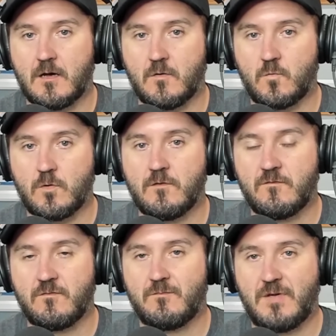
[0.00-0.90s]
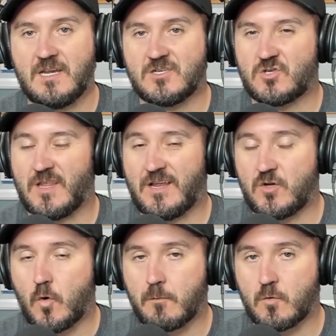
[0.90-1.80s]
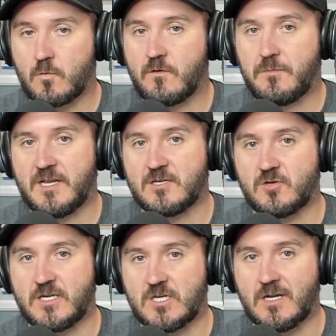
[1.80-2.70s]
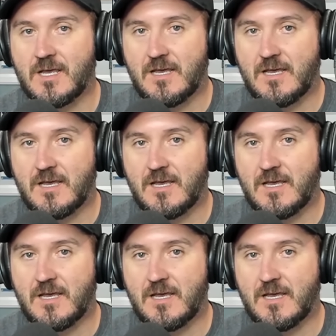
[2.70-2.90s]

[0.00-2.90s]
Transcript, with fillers: a roof of like a normal roof penetration.